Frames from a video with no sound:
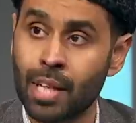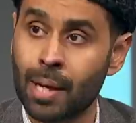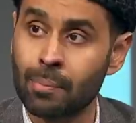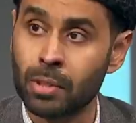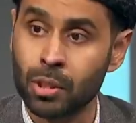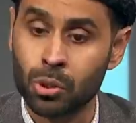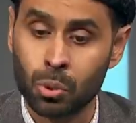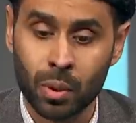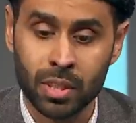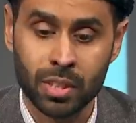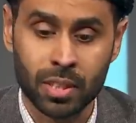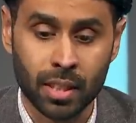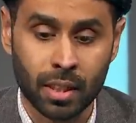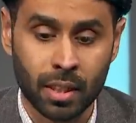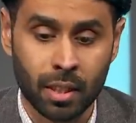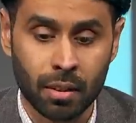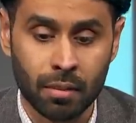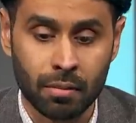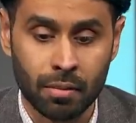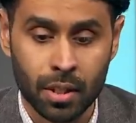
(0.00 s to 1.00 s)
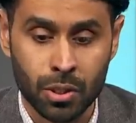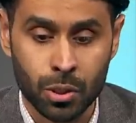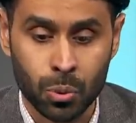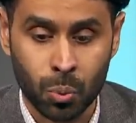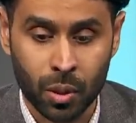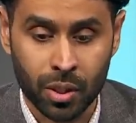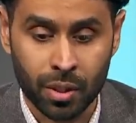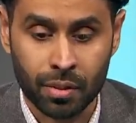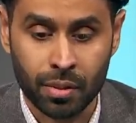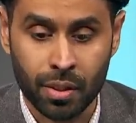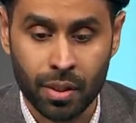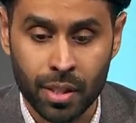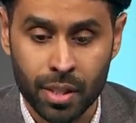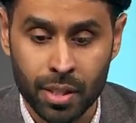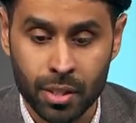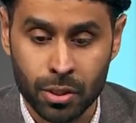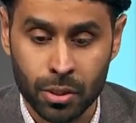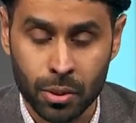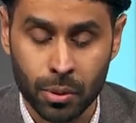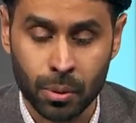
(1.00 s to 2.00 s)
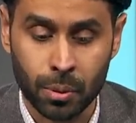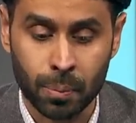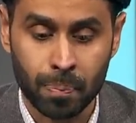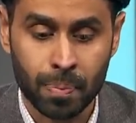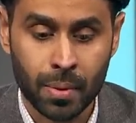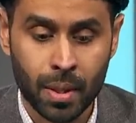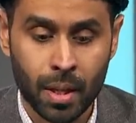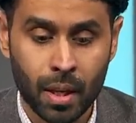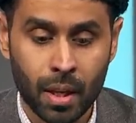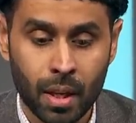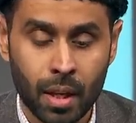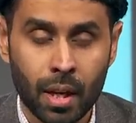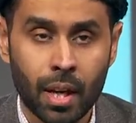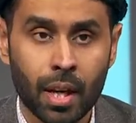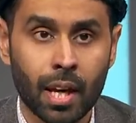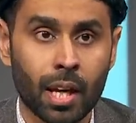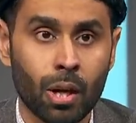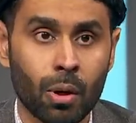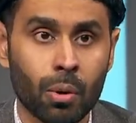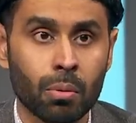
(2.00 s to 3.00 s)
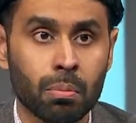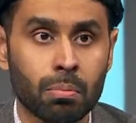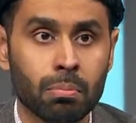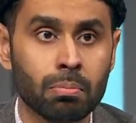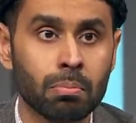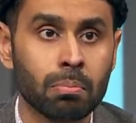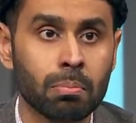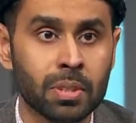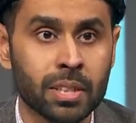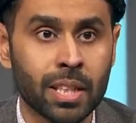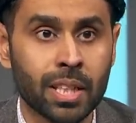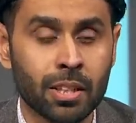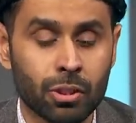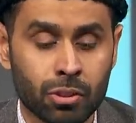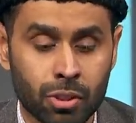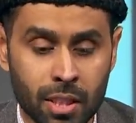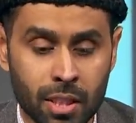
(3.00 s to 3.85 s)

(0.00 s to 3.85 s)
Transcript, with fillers: chapter twenty, verse one hundred thirty-two. And I'll present the